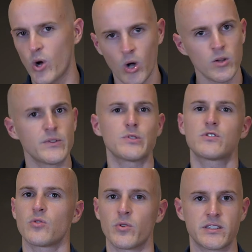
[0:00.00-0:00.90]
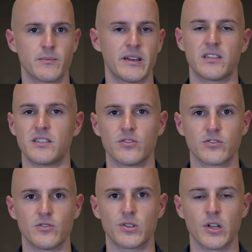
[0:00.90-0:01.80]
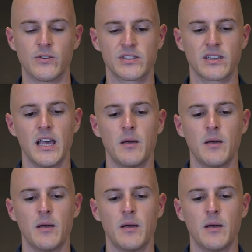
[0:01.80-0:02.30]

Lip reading: All of those stories about the deals you closed,